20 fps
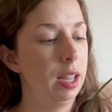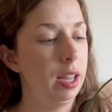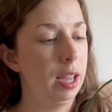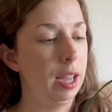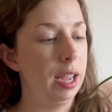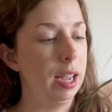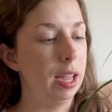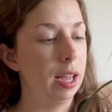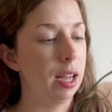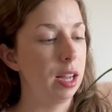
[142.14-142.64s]

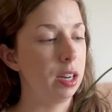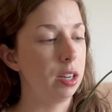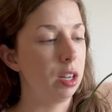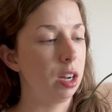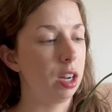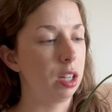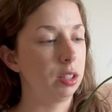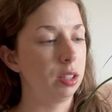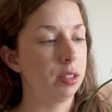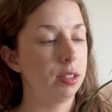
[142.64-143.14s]
And
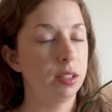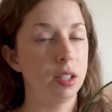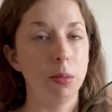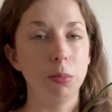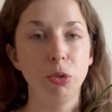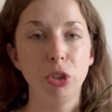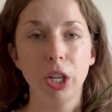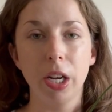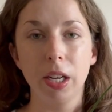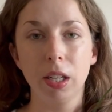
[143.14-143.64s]
on the
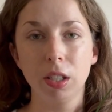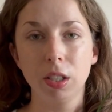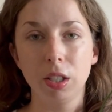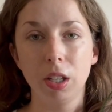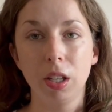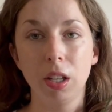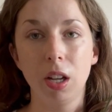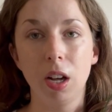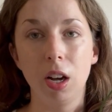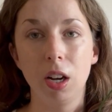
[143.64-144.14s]
subject
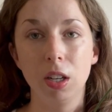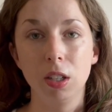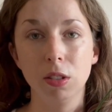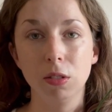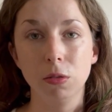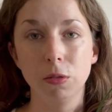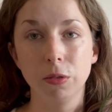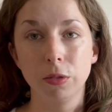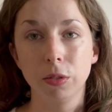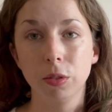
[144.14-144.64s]

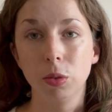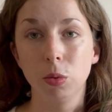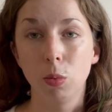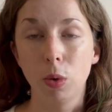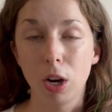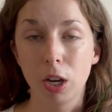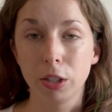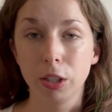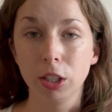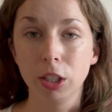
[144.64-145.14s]
of
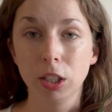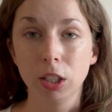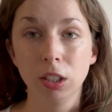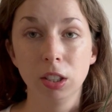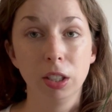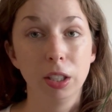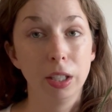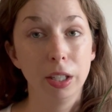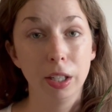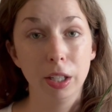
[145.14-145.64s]
water,
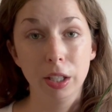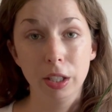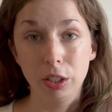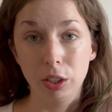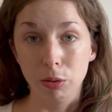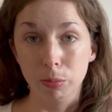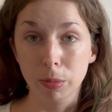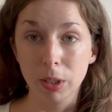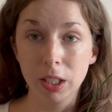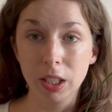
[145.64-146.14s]

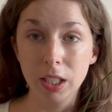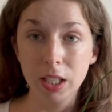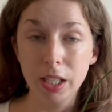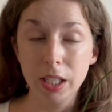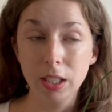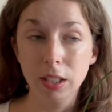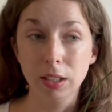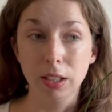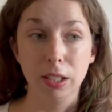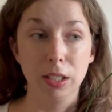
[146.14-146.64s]

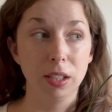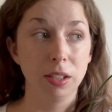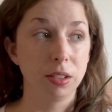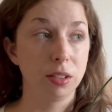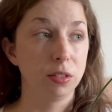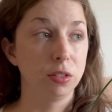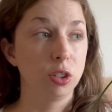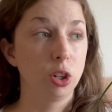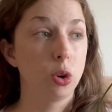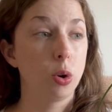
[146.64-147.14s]
humidity, it
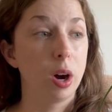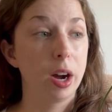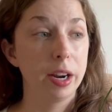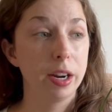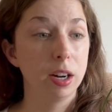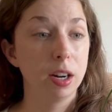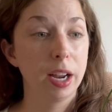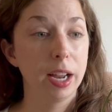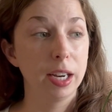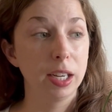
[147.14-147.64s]
doesn't
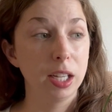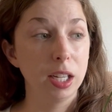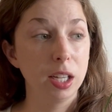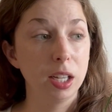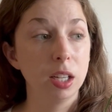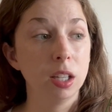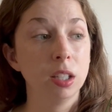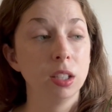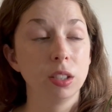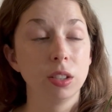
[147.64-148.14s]
require
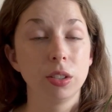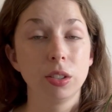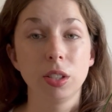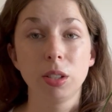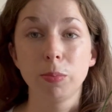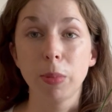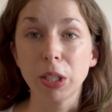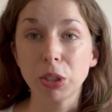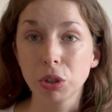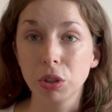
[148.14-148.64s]
any
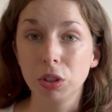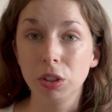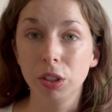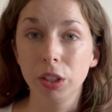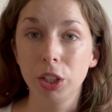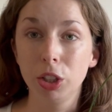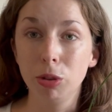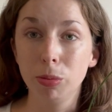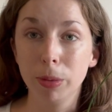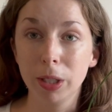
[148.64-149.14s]
special
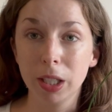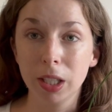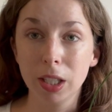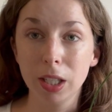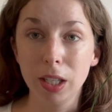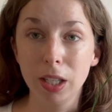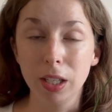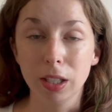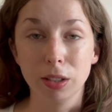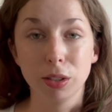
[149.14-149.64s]

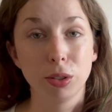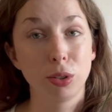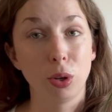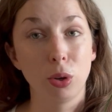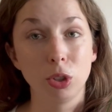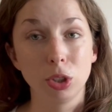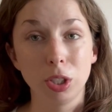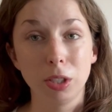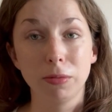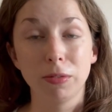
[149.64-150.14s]
humidity. It's
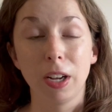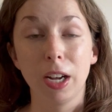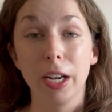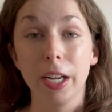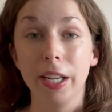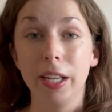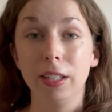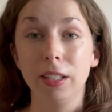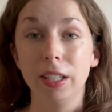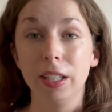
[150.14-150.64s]
totally
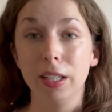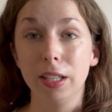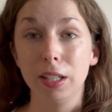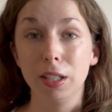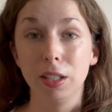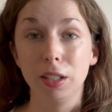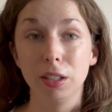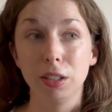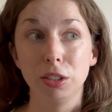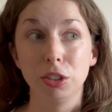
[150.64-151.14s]
fine
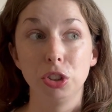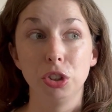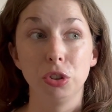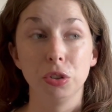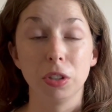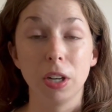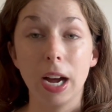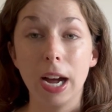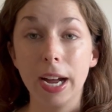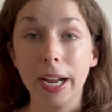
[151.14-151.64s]
in
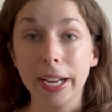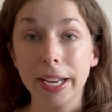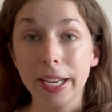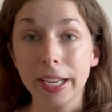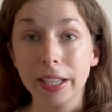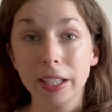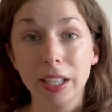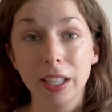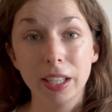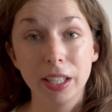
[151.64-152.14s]

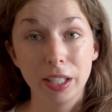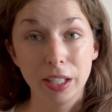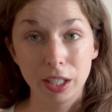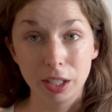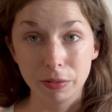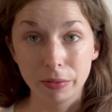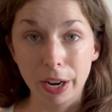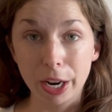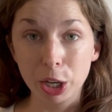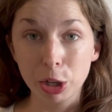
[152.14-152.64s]
dry
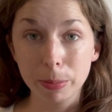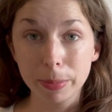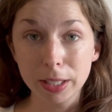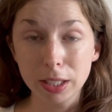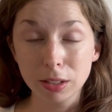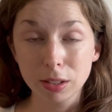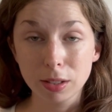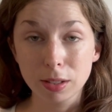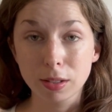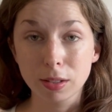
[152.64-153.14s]

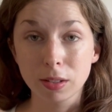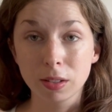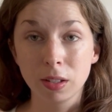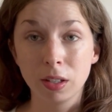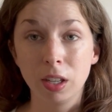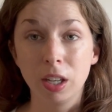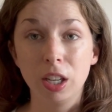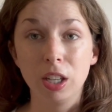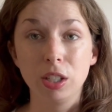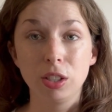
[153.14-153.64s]
environments.
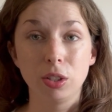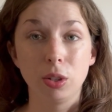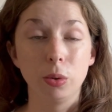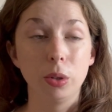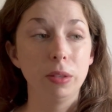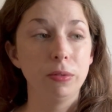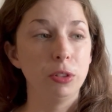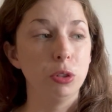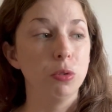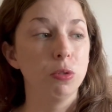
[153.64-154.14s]
So
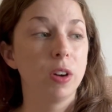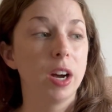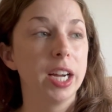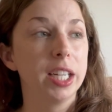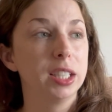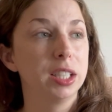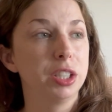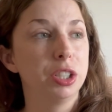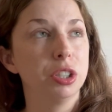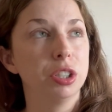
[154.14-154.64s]
if you
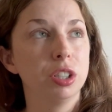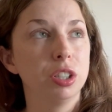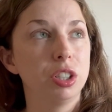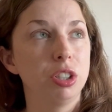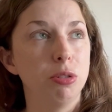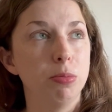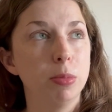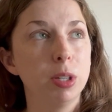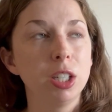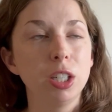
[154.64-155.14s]
find that your
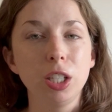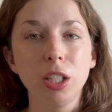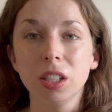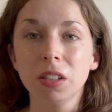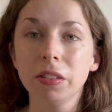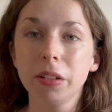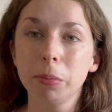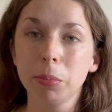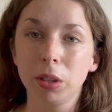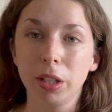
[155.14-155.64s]
humidity
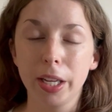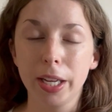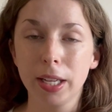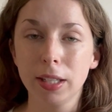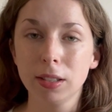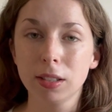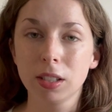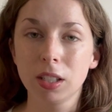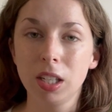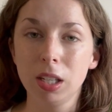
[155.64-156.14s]
loving
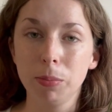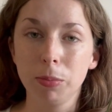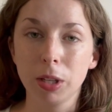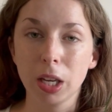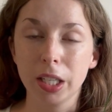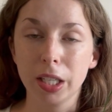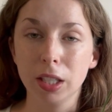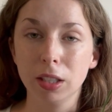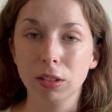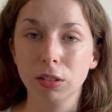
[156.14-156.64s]
plants keep
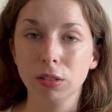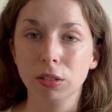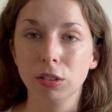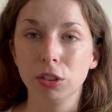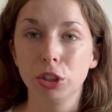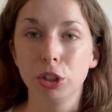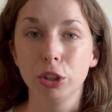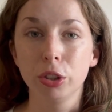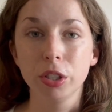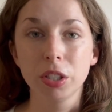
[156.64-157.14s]
getting
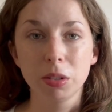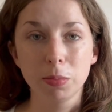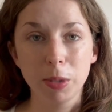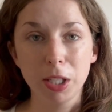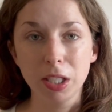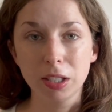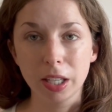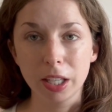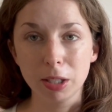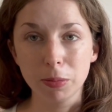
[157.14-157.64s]

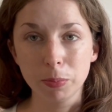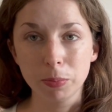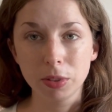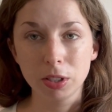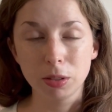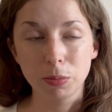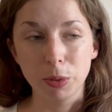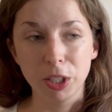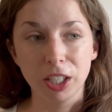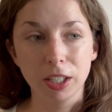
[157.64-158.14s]
crispy
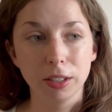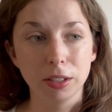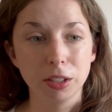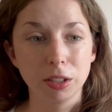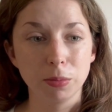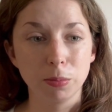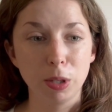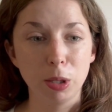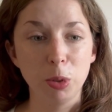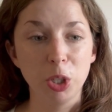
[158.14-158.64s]
tips because
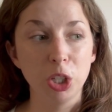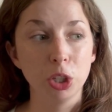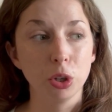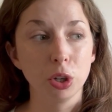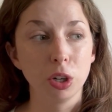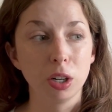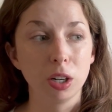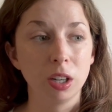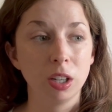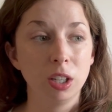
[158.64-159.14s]
maybe
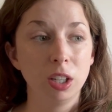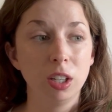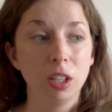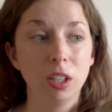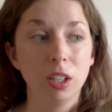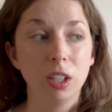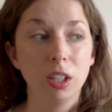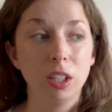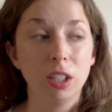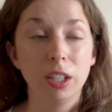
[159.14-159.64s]
your
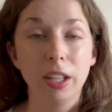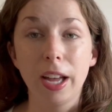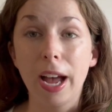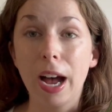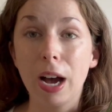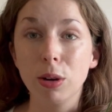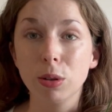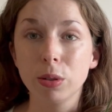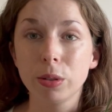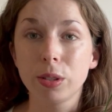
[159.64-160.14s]

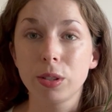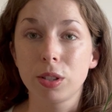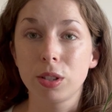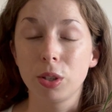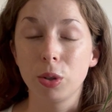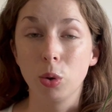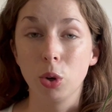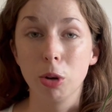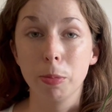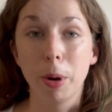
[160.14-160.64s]
house
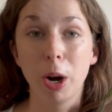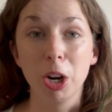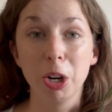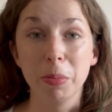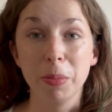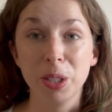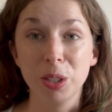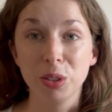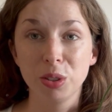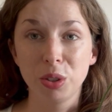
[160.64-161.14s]
or
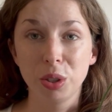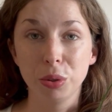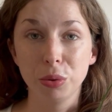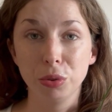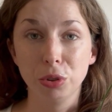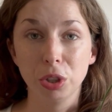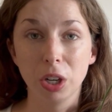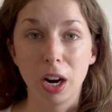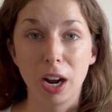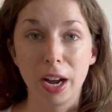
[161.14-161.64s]
apartment is too
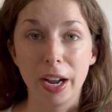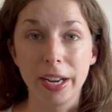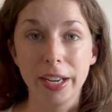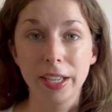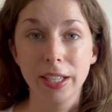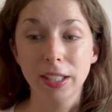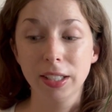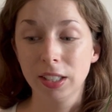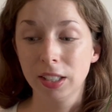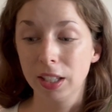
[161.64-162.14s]

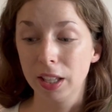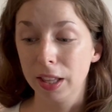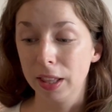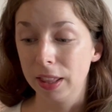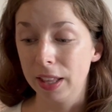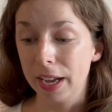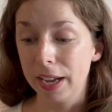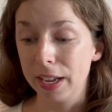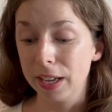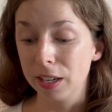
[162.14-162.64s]
dry,
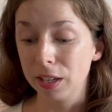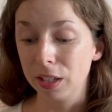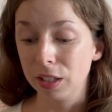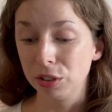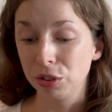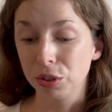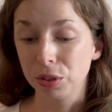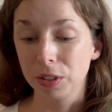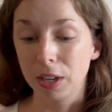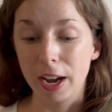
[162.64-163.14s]
then
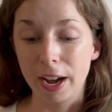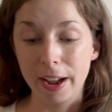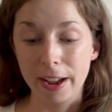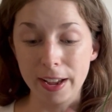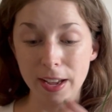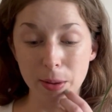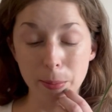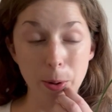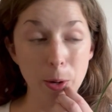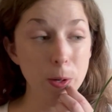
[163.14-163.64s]
try
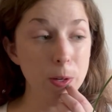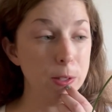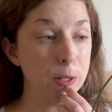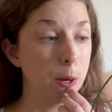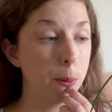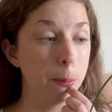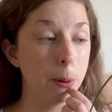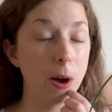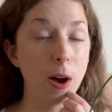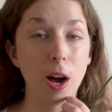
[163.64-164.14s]
a
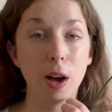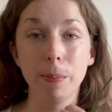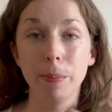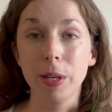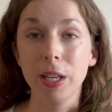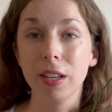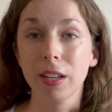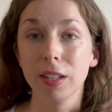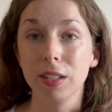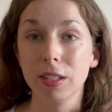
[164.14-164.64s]
ponytail palm
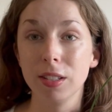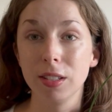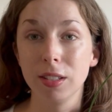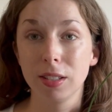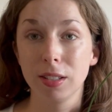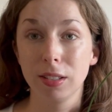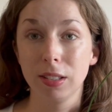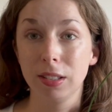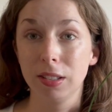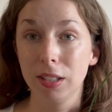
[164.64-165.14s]

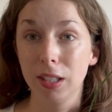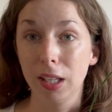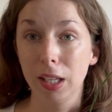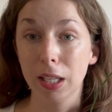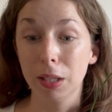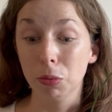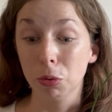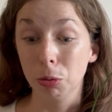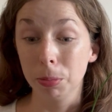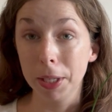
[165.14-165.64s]
because
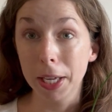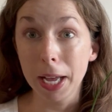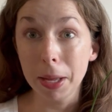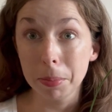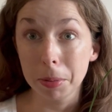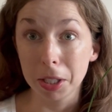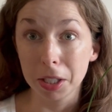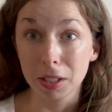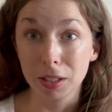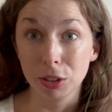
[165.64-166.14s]
it will be
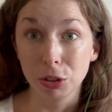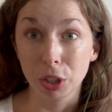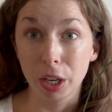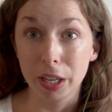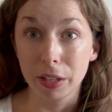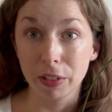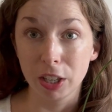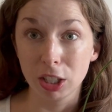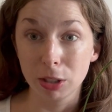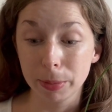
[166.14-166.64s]
happy in a dry
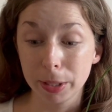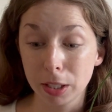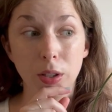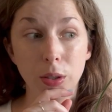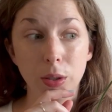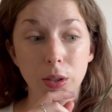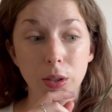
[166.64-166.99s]
environment.